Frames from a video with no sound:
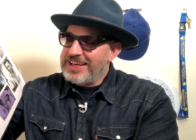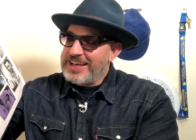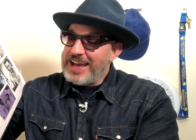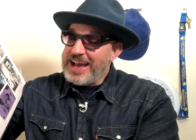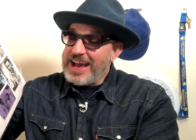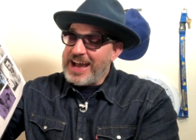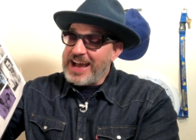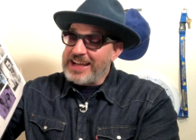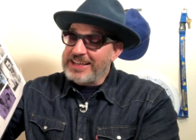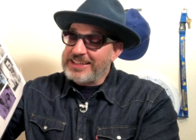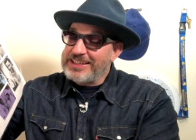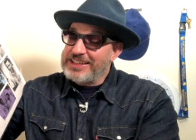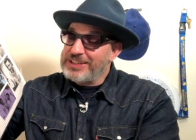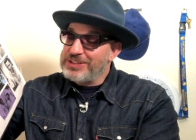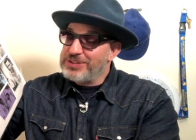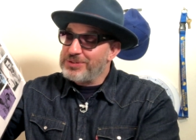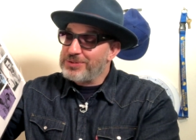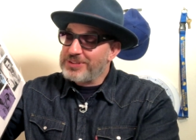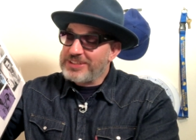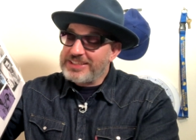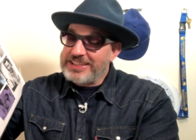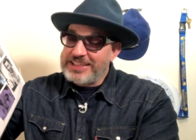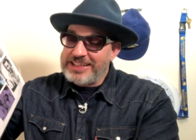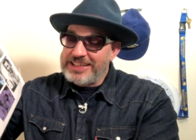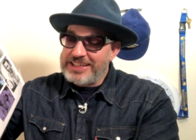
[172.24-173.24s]
I need your
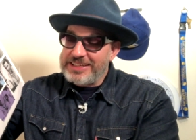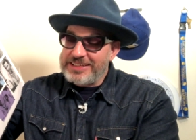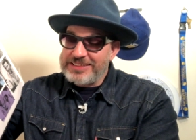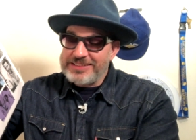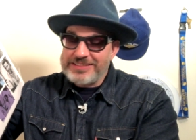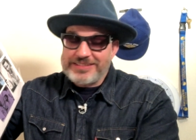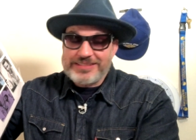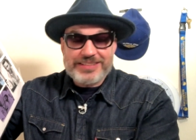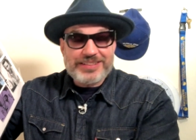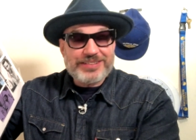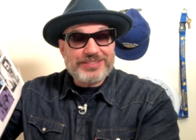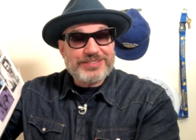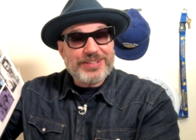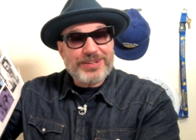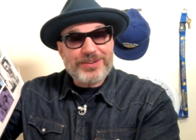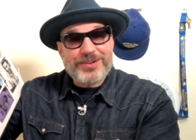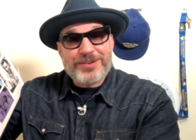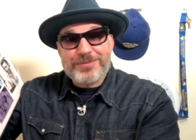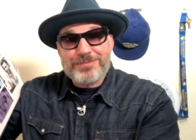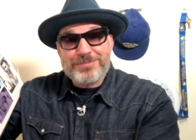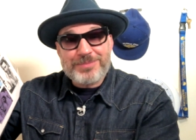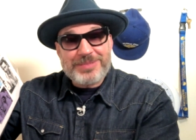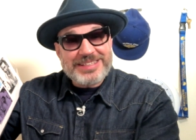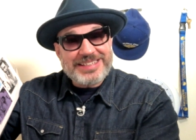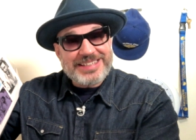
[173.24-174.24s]
key to
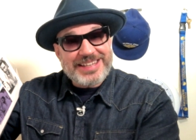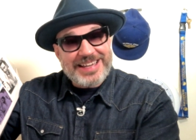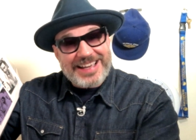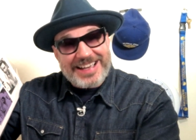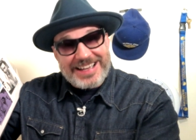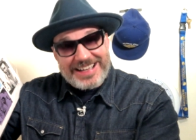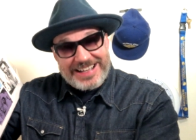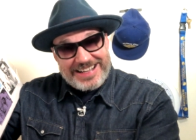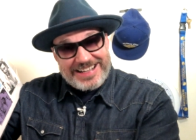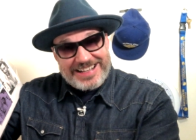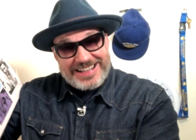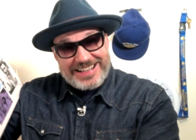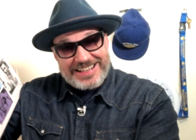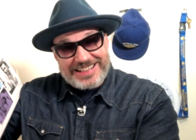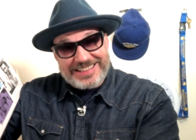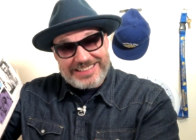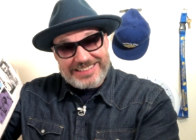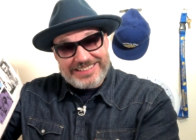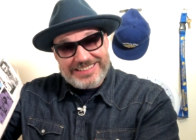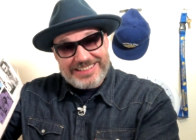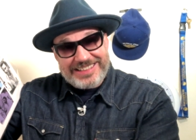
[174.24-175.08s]
turn me on.